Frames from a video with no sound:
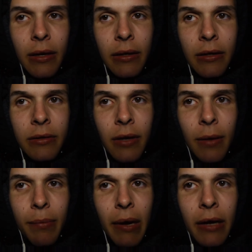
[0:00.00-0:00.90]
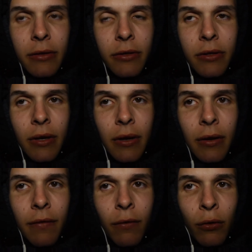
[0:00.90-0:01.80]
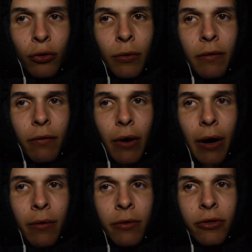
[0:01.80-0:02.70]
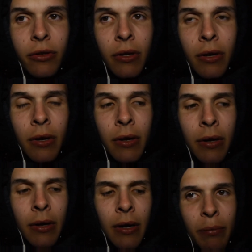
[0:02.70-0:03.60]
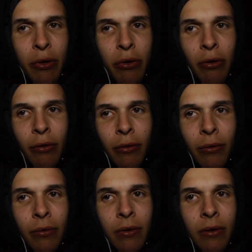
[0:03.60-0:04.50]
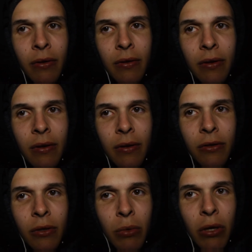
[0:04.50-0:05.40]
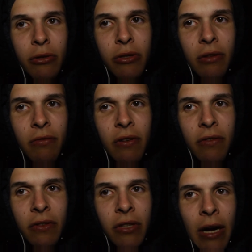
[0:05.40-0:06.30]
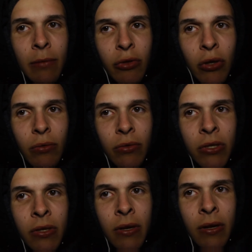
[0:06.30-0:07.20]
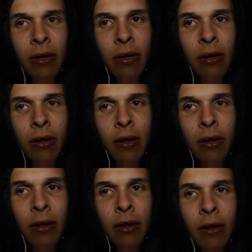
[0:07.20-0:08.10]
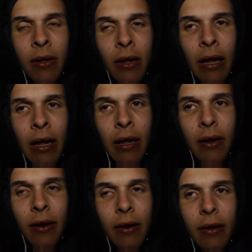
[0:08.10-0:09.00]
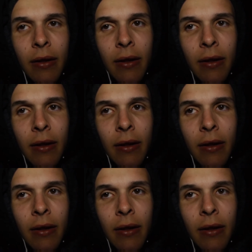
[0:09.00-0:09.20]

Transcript: it has not passed full 24 hours. But you know, some countries have different time zones. And